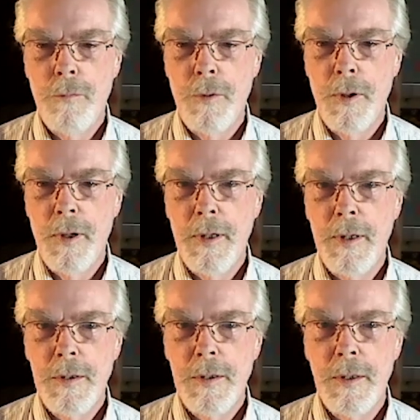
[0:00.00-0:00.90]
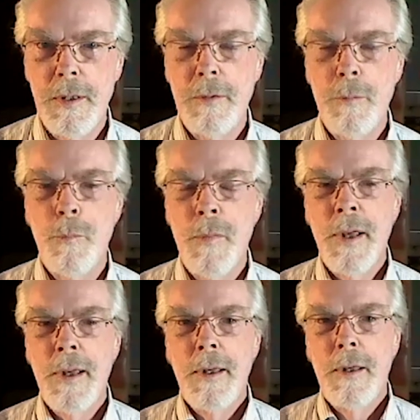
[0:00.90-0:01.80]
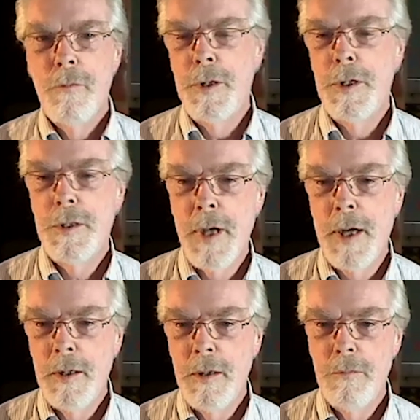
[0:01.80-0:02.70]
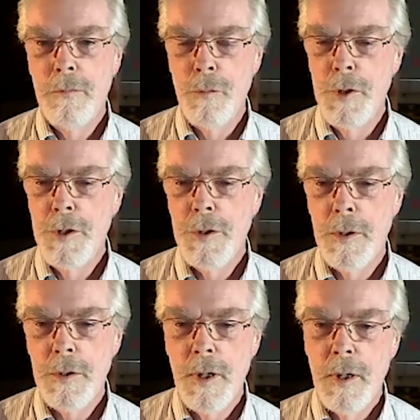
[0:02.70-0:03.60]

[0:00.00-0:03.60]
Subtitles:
for this kind of research,